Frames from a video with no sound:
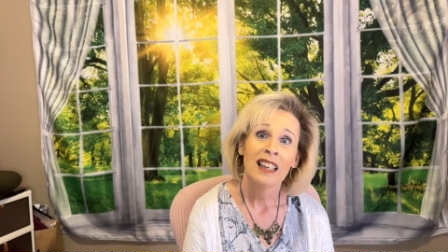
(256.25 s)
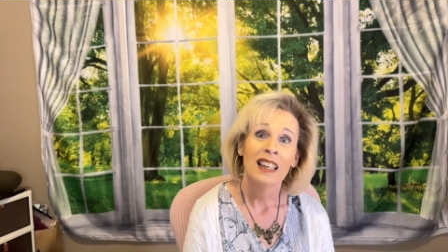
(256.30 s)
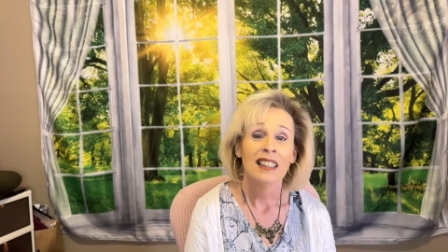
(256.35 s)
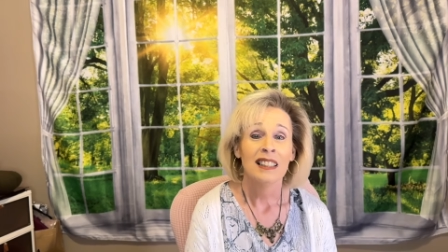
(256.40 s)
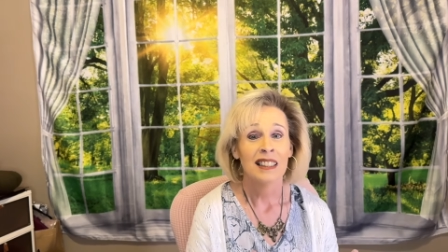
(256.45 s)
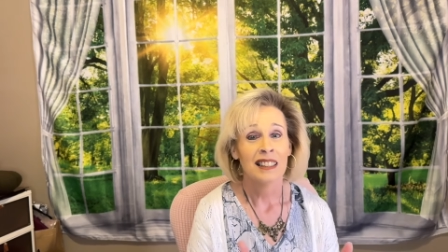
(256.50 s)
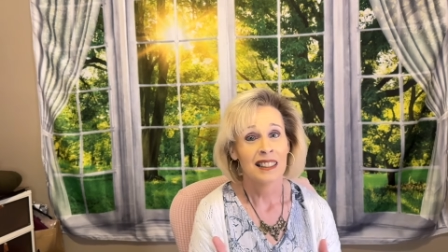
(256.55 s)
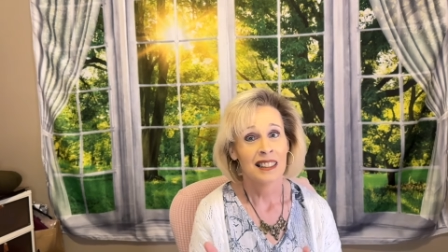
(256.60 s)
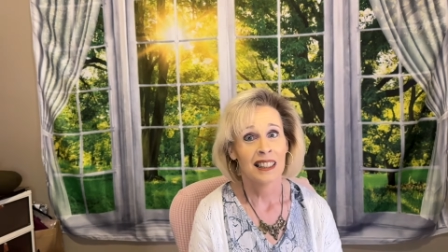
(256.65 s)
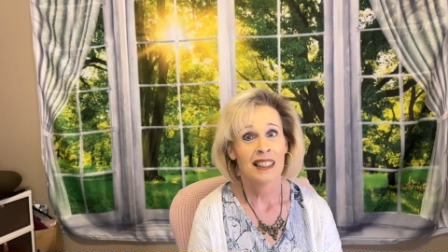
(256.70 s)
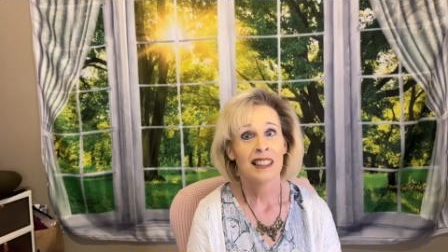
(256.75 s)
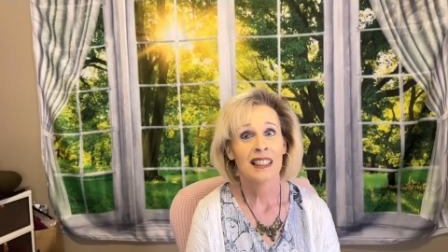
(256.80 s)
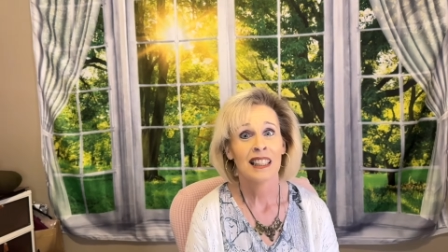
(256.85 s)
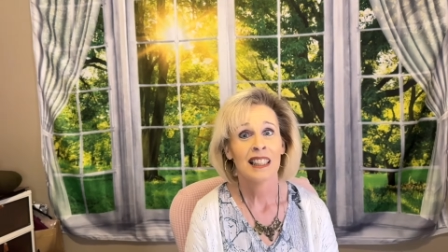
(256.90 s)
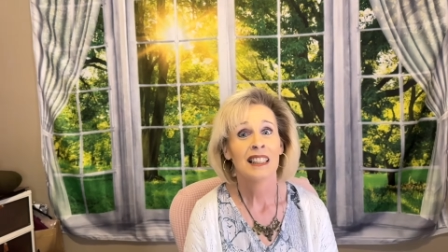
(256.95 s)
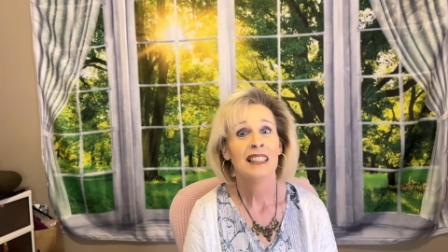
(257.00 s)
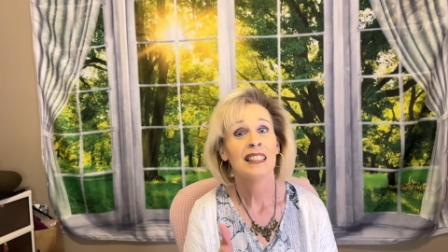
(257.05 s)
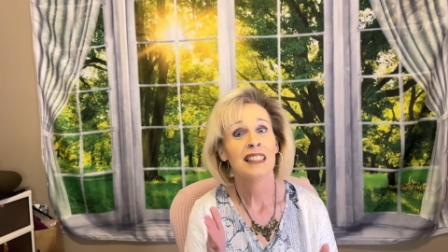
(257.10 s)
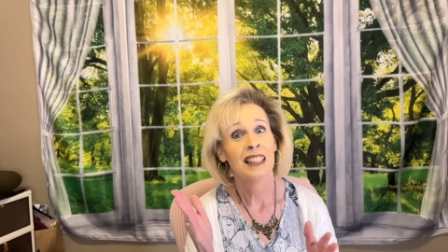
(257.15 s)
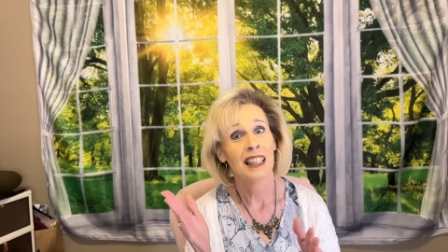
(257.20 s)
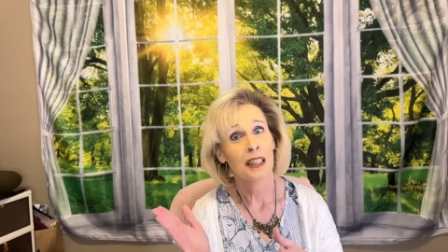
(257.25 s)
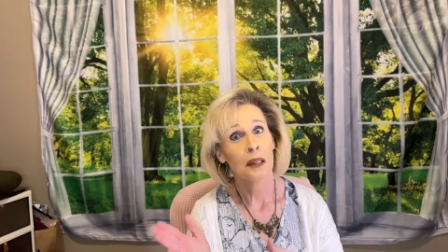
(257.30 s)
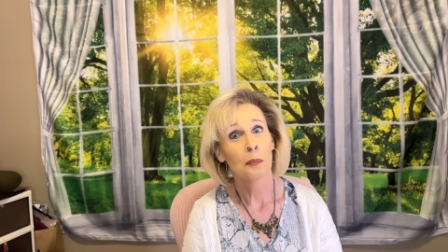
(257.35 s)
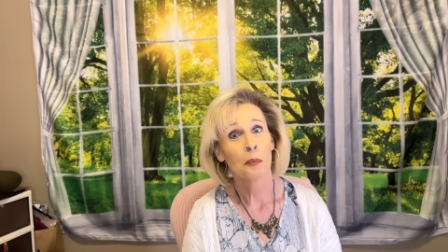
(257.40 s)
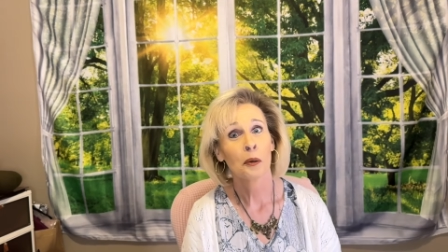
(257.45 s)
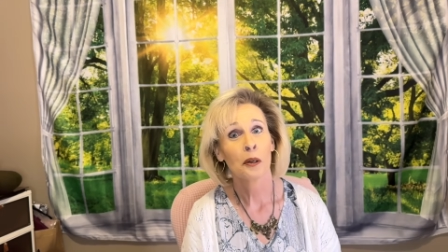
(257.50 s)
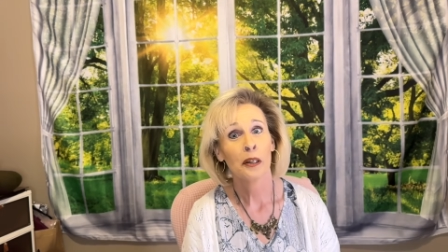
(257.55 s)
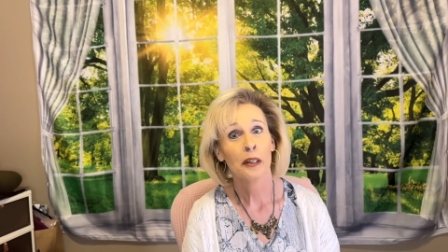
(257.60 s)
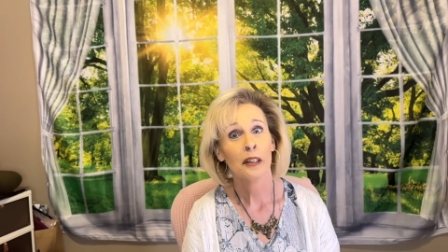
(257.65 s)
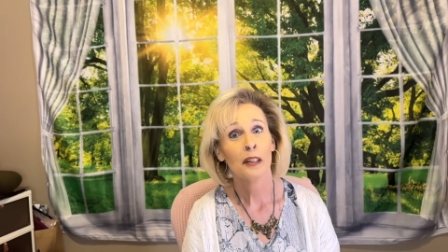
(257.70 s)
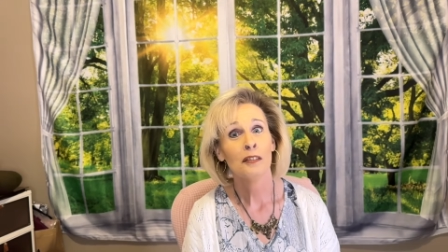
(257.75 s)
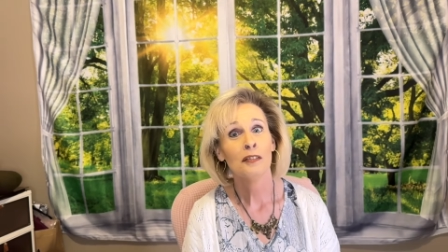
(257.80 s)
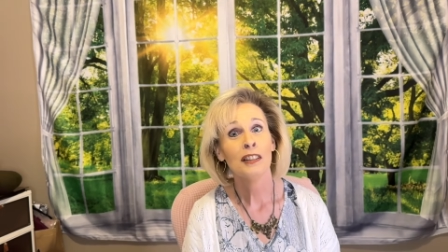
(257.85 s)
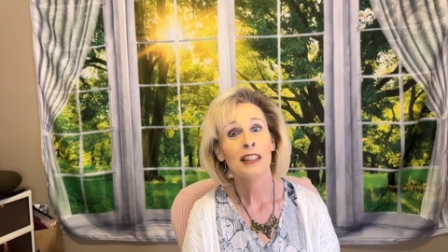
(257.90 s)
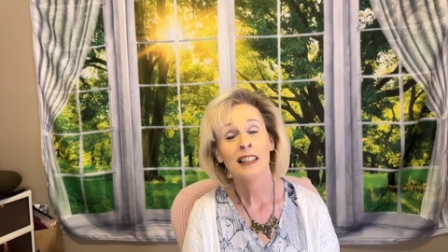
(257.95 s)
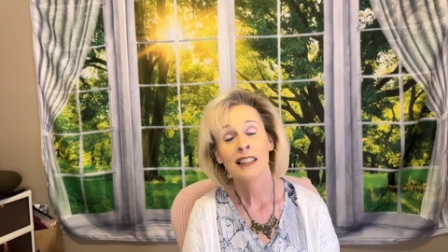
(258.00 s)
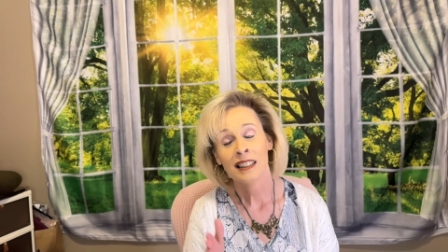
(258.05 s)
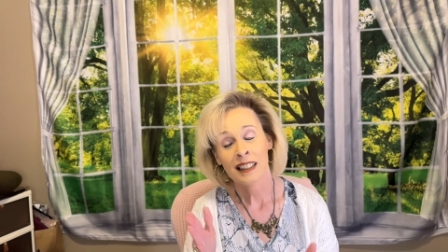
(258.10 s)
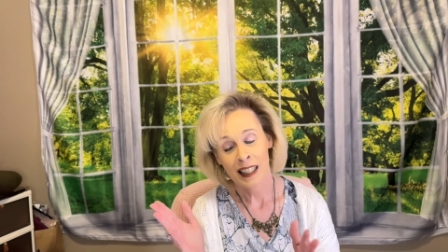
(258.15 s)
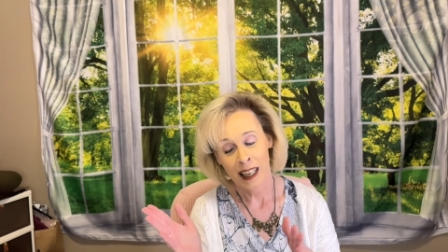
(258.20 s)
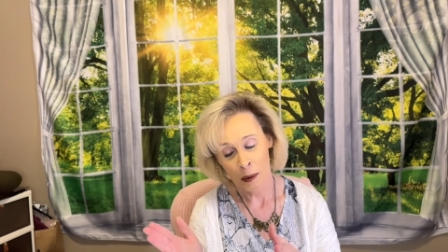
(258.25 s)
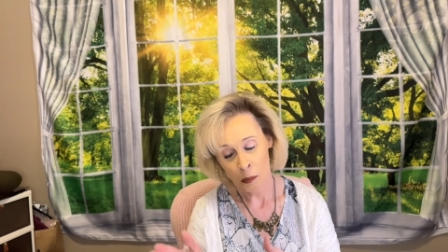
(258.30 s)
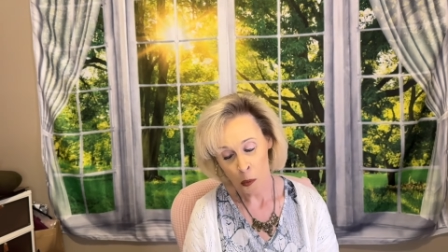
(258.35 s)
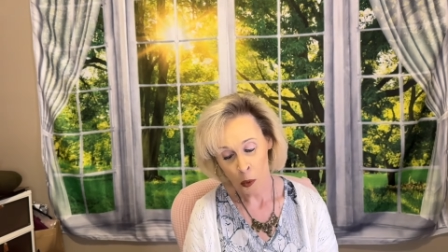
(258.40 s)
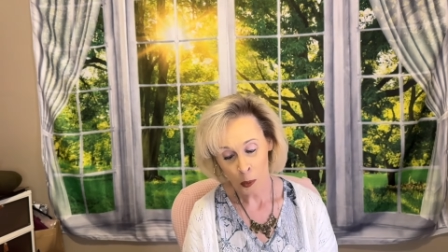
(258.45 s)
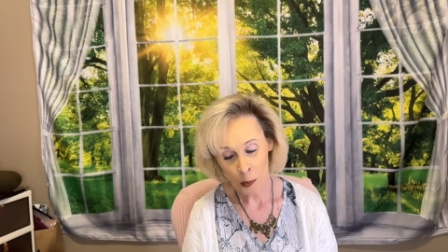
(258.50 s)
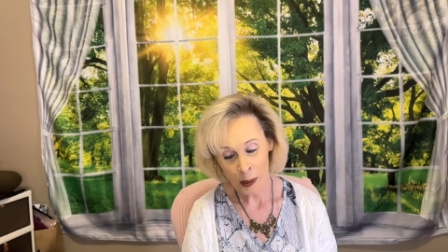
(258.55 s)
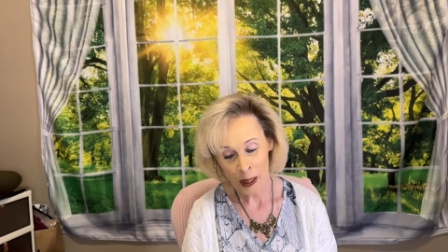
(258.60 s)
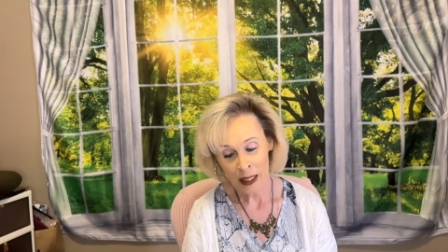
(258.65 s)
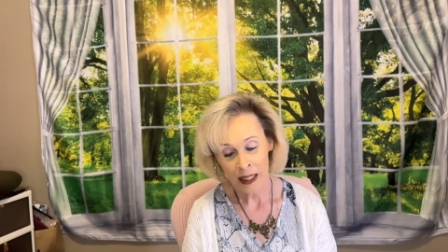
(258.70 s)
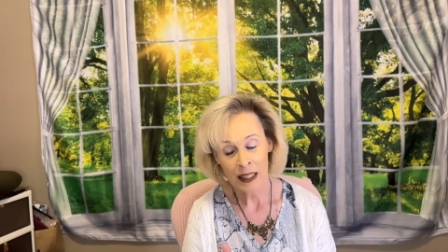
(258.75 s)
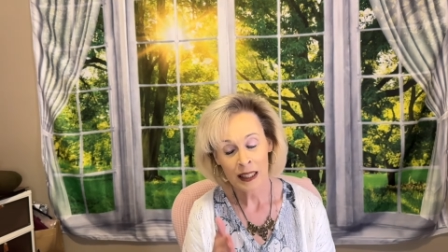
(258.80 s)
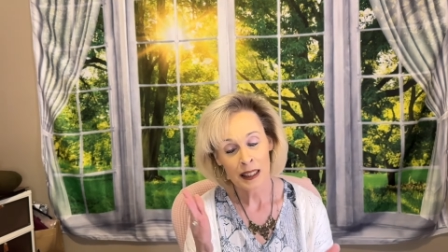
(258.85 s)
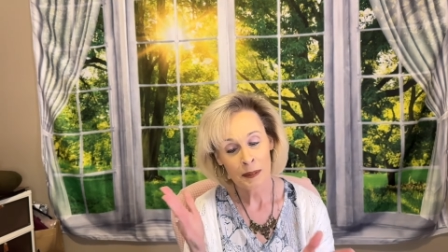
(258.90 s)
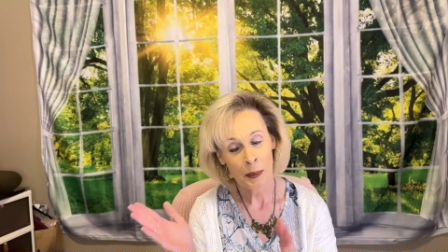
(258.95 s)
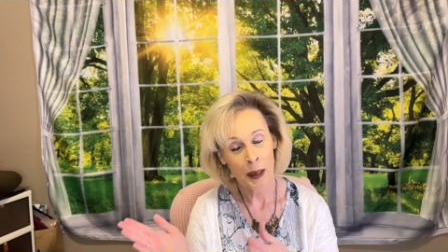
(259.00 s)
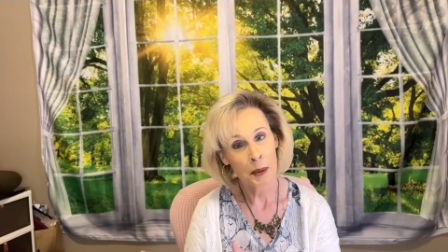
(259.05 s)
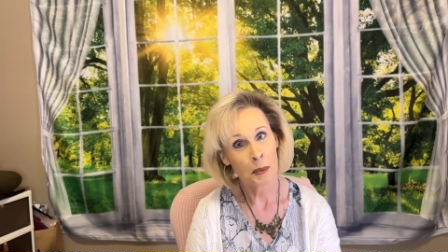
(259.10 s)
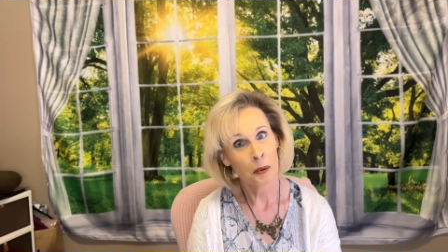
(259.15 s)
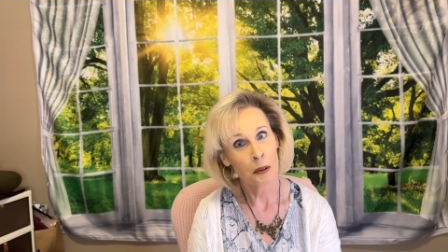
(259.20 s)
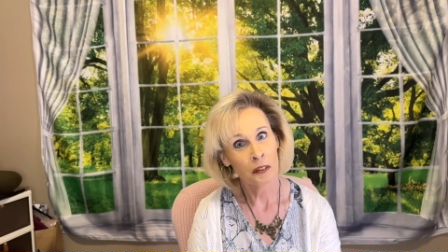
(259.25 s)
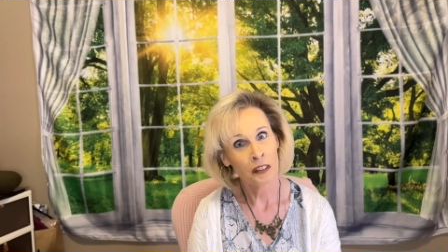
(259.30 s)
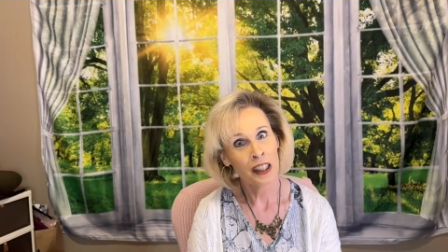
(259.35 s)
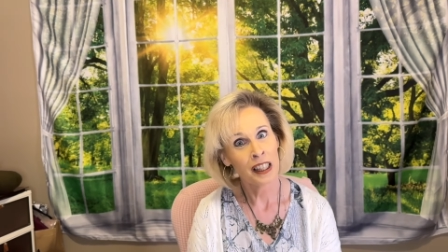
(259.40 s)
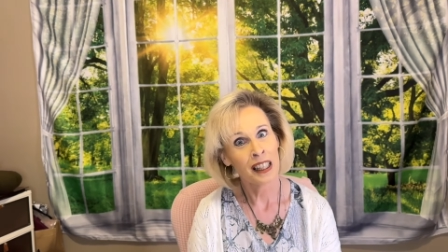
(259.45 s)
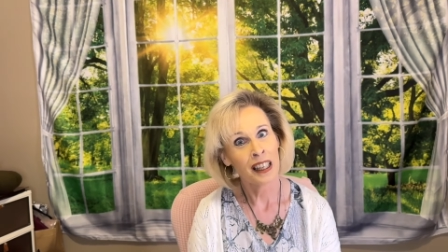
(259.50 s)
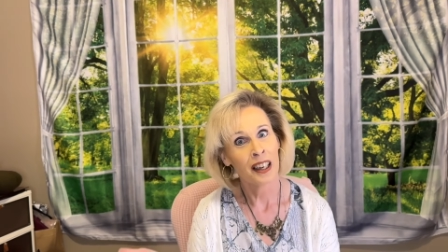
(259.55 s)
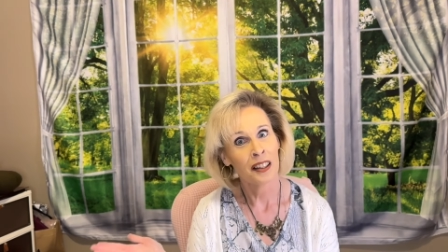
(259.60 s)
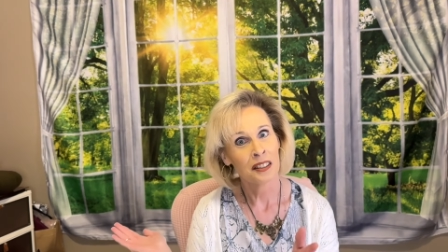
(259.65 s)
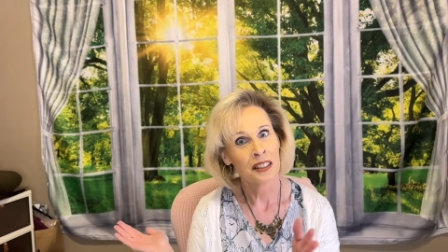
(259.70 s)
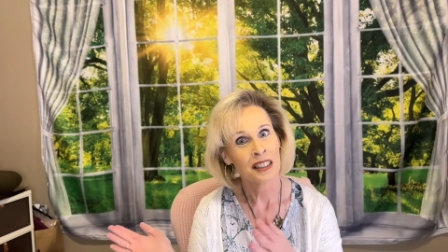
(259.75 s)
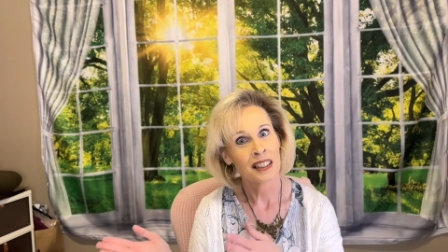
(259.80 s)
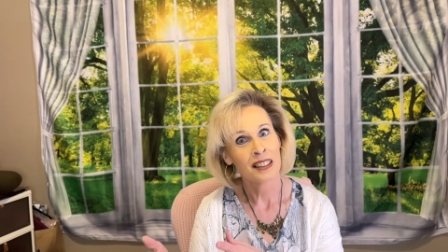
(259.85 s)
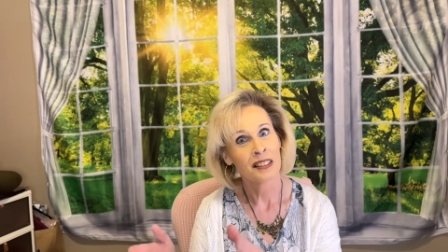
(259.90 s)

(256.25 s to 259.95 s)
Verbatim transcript: to send in to get approved, to get more money, to make more videos.